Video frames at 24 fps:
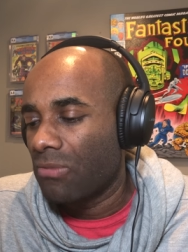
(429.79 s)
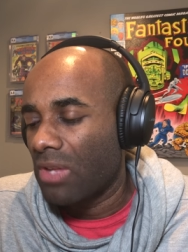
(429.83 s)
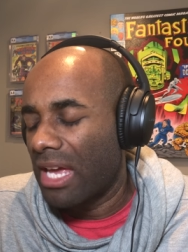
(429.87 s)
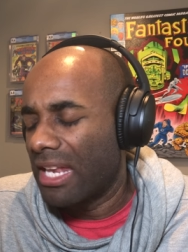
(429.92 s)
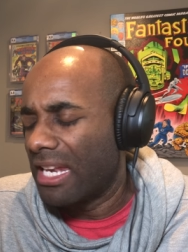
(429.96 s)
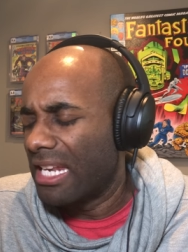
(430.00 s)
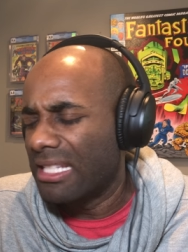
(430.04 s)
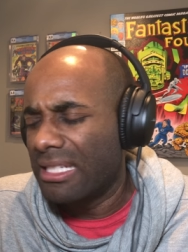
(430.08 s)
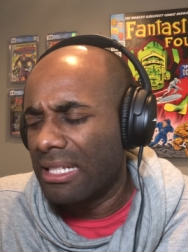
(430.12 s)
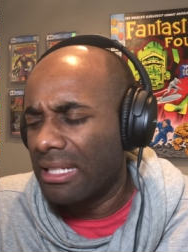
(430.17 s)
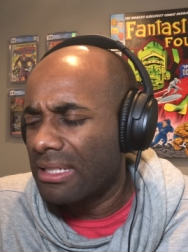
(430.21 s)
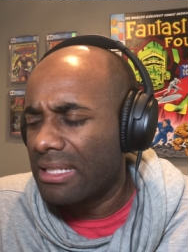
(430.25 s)

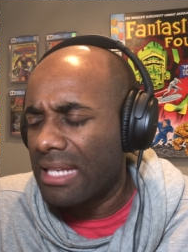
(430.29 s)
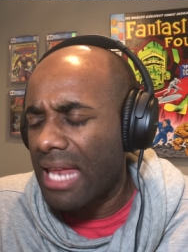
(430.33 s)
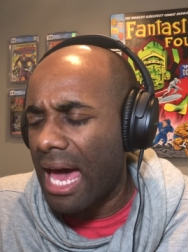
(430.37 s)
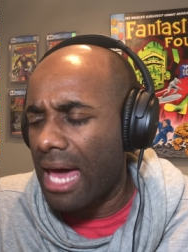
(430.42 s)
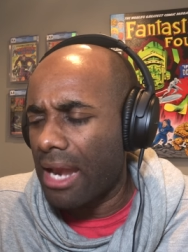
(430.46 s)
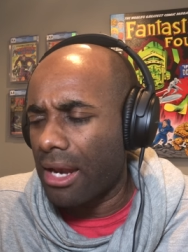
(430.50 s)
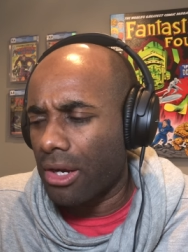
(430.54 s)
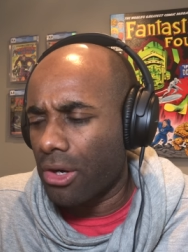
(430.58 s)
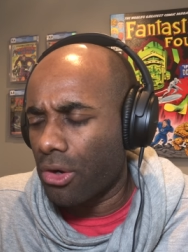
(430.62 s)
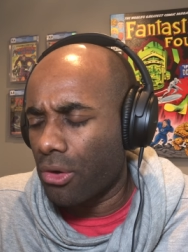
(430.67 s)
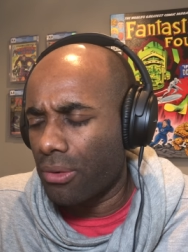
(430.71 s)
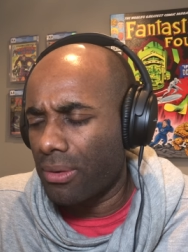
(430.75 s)
And this is
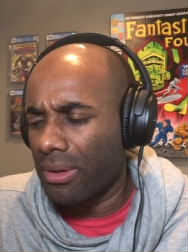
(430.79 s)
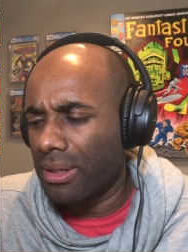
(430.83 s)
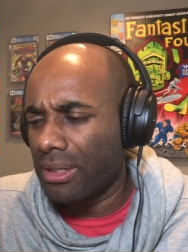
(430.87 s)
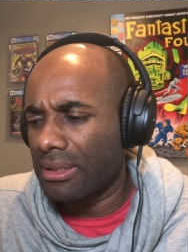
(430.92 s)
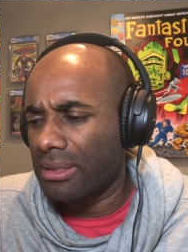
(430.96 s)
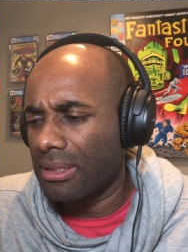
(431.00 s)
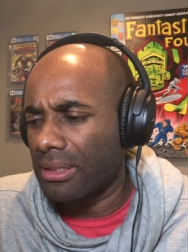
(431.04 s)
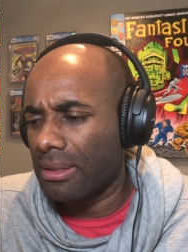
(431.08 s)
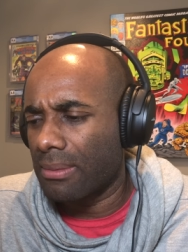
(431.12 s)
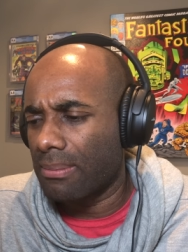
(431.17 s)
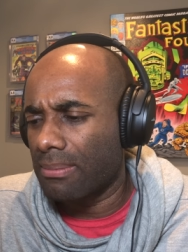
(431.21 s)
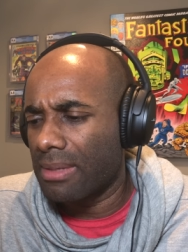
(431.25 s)
not a
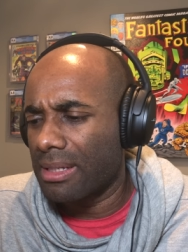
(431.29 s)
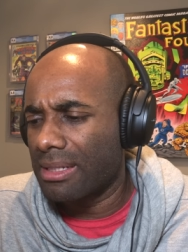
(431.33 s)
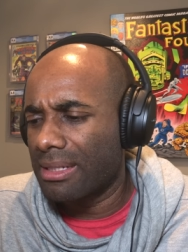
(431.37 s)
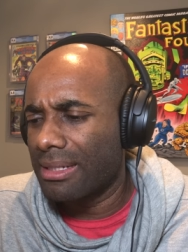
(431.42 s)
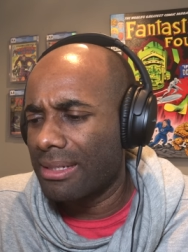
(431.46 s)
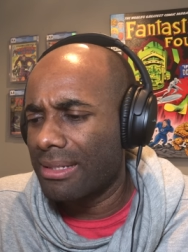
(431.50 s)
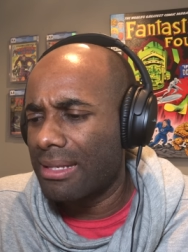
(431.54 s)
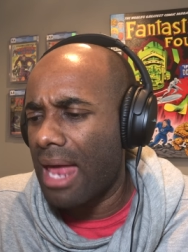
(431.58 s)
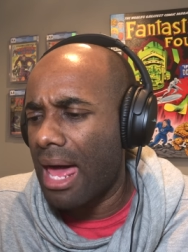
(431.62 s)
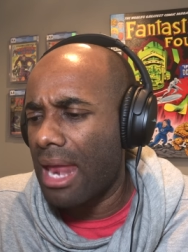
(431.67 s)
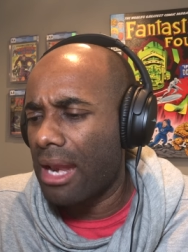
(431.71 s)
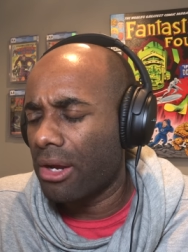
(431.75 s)
criticism. This
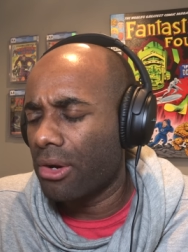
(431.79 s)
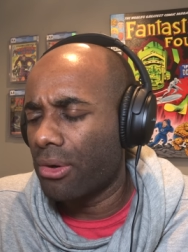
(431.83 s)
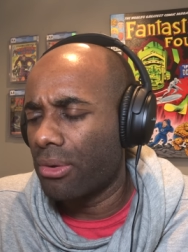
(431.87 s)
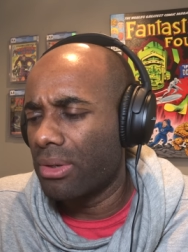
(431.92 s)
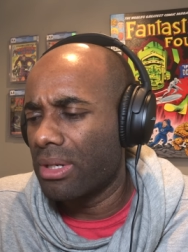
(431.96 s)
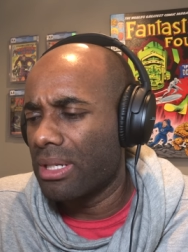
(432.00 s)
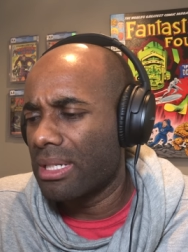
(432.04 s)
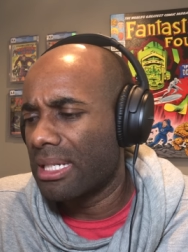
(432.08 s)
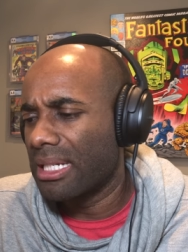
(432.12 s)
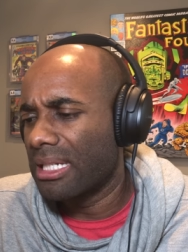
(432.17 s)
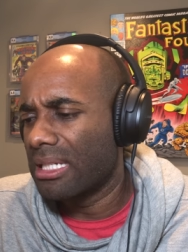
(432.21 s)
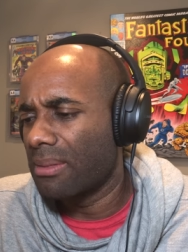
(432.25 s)
is not a
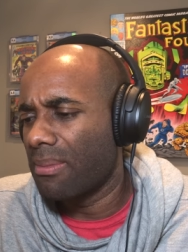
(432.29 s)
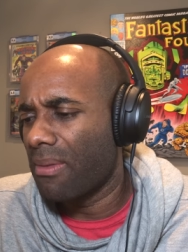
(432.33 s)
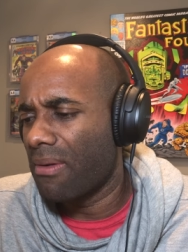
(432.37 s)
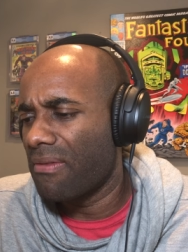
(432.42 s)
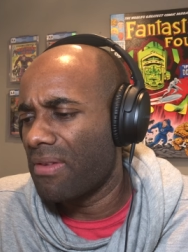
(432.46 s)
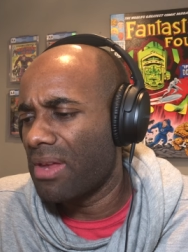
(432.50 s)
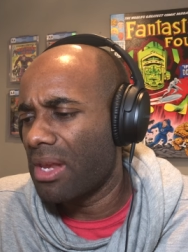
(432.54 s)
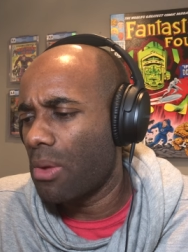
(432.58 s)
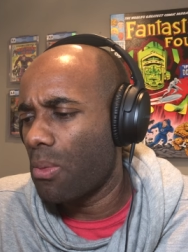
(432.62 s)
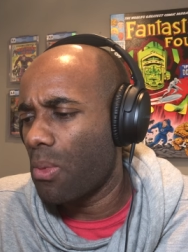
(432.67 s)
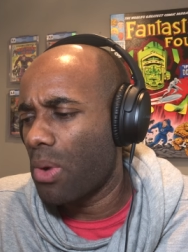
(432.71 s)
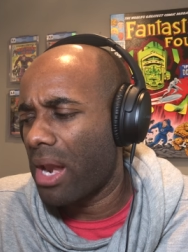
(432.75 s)
criticism of
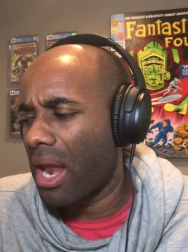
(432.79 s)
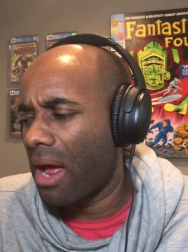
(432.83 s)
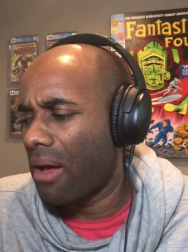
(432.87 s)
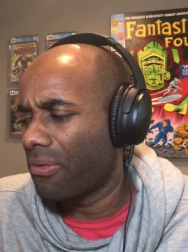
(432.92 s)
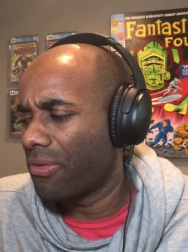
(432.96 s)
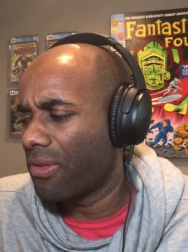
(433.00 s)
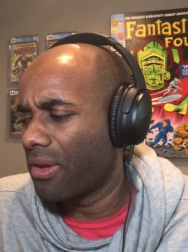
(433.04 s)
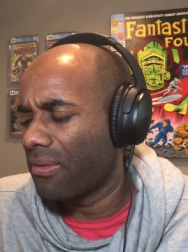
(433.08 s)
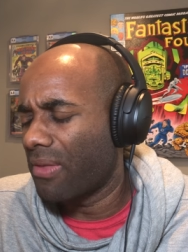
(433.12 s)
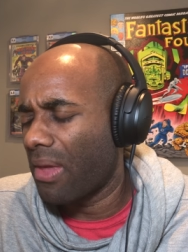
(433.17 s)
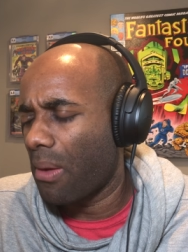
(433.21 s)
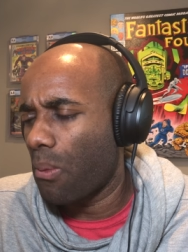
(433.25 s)
anyone out
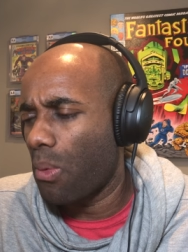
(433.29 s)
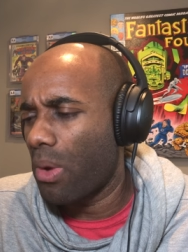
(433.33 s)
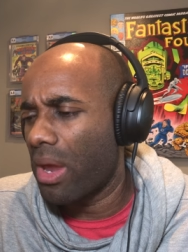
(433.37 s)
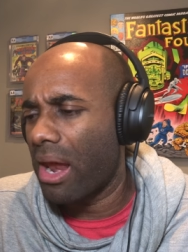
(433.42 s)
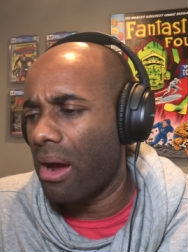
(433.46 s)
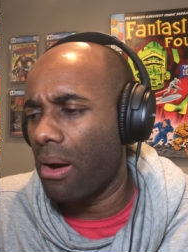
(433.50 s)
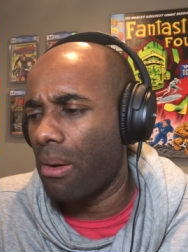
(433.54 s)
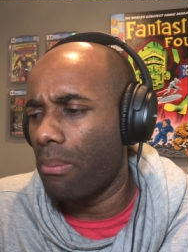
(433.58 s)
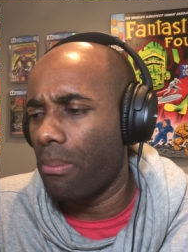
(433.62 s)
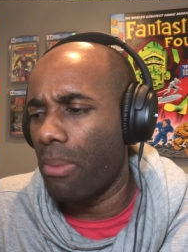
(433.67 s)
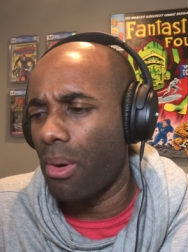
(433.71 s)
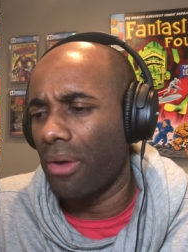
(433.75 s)
there that went
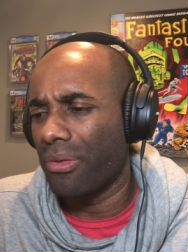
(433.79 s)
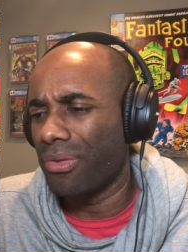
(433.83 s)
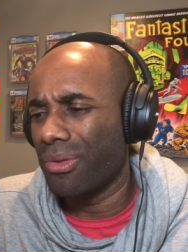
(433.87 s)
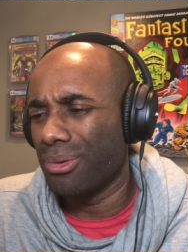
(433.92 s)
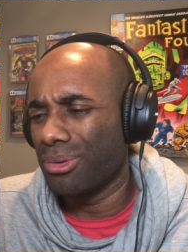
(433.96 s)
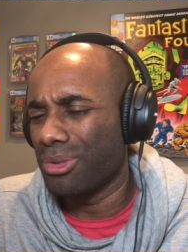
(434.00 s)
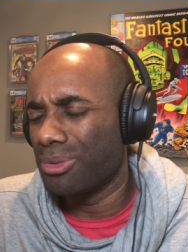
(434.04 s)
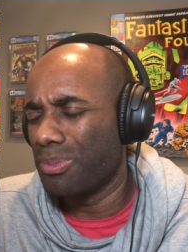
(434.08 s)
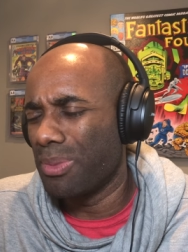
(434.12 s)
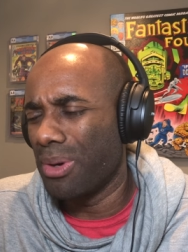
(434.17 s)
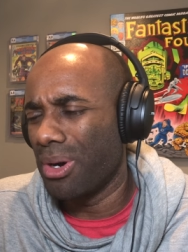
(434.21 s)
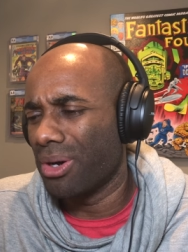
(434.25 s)
out and bought
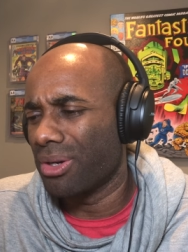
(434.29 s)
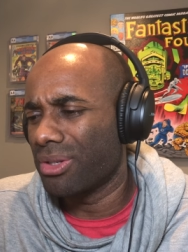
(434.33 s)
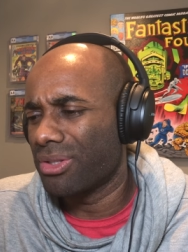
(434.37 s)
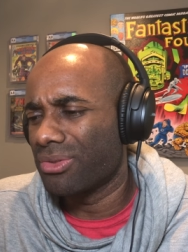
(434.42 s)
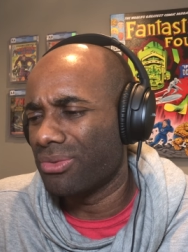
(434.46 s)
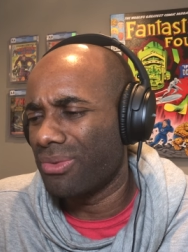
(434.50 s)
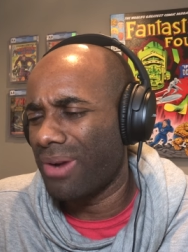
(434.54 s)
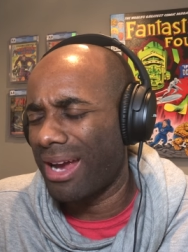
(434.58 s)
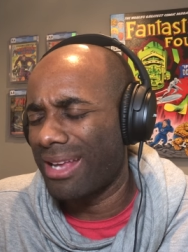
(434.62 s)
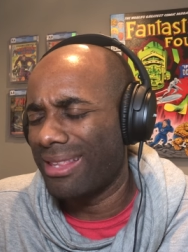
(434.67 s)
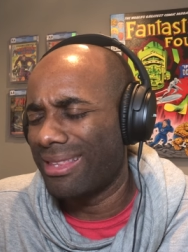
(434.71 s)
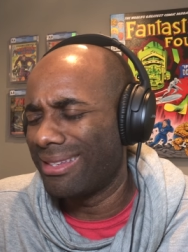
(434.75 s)
those
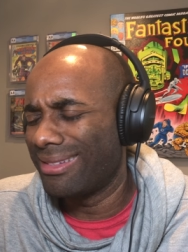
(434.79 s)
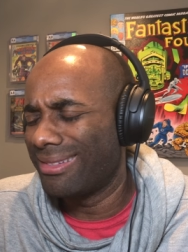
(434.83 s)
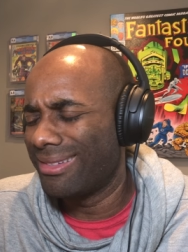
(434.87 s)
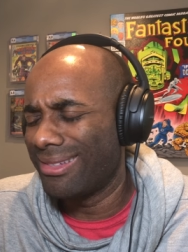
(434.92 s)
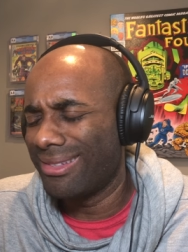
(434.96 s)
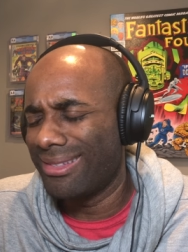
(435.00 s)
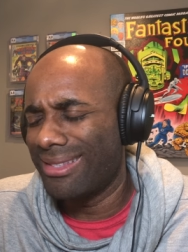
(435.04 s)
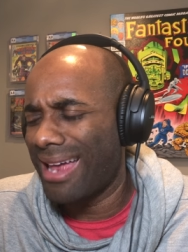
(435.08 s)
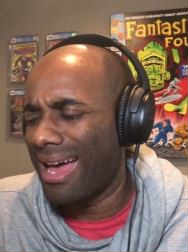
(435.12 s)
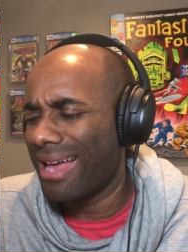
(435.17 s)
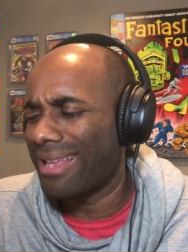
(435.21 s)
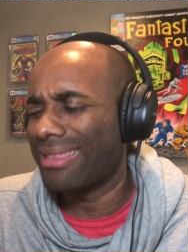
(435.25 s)
books, right? This
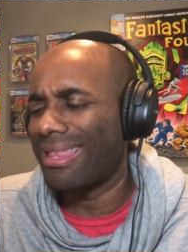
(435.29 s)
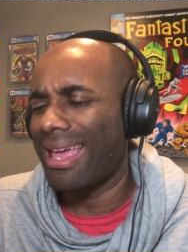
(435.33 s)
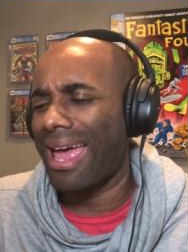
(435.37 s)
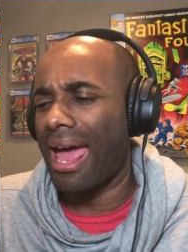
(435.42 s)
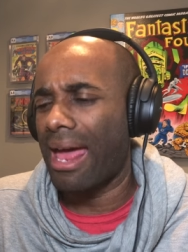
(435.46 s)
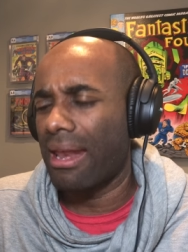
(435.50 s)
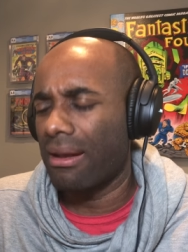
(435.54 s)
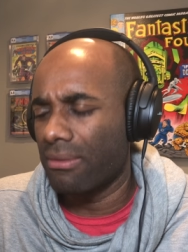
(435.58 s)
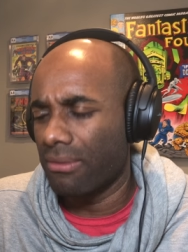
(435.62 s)
is not that,